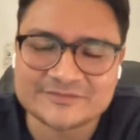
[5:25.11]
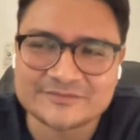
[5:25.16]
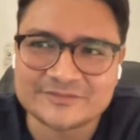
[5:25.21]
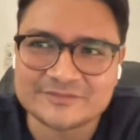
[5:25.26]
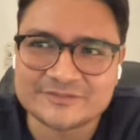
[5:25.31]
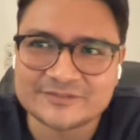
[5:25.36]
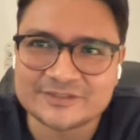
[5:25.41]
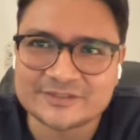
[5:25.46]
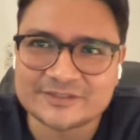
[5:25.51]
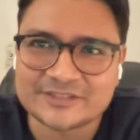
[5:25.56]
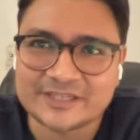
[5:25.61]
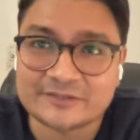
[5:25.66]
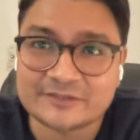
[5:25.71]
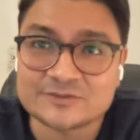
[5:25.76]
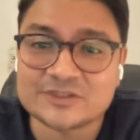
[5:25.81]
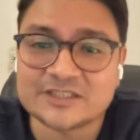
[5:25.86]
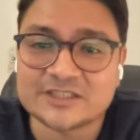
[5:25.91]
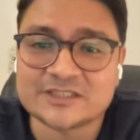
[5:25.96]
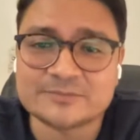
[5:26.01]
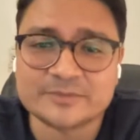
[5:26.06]
we were trying to
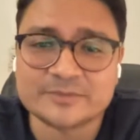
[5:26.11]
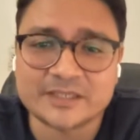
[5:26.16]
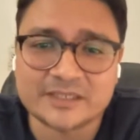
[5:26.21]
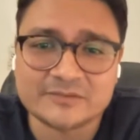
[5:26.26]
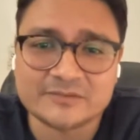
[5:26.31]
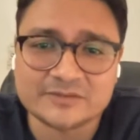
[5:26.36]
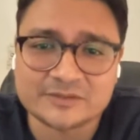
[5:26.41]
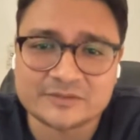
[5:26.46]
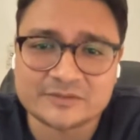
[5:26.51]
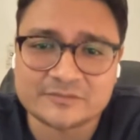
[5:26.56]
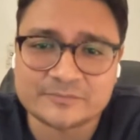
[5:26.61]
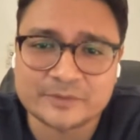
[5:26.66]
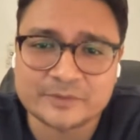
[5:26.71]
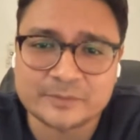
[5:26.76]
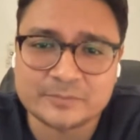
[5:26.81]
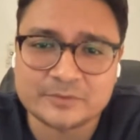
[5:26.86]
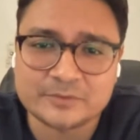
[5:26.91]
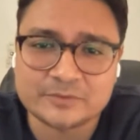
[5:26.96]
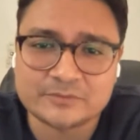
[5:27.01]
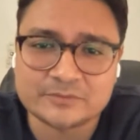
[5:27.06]
change behavior of
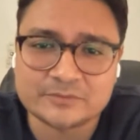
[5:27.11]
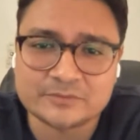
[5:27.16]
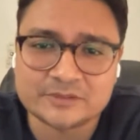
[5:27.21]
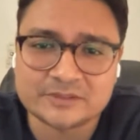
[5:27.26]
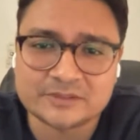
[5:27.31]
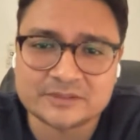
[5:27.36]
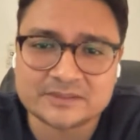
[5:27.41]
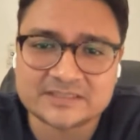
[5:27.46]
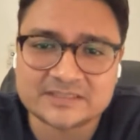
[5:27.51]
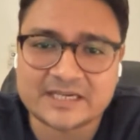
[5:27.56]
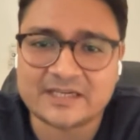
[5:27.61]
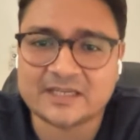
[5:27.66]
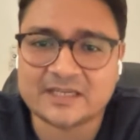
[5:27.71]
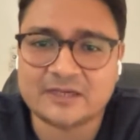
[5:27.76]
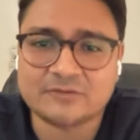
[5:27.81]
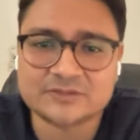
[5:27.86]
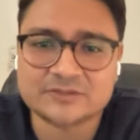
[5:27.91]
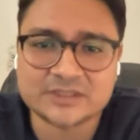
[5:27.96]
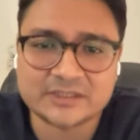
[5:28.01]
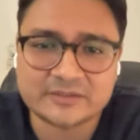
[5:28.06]
people who were standing
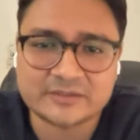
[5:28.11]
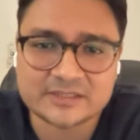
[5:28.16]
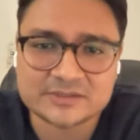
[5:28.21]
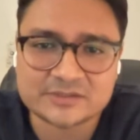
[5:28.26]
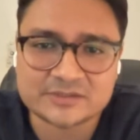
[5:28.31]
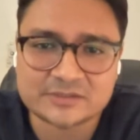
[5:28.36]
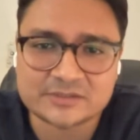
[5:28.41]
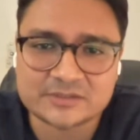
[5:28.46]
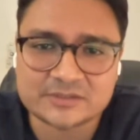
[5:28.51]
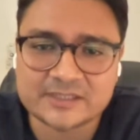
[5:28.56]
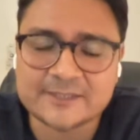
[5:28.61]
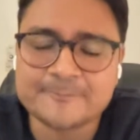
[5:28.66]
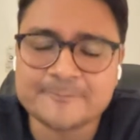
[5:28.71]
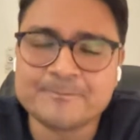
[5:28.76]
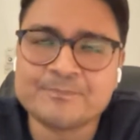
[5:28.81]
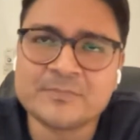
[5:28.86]
outside restaurants, right?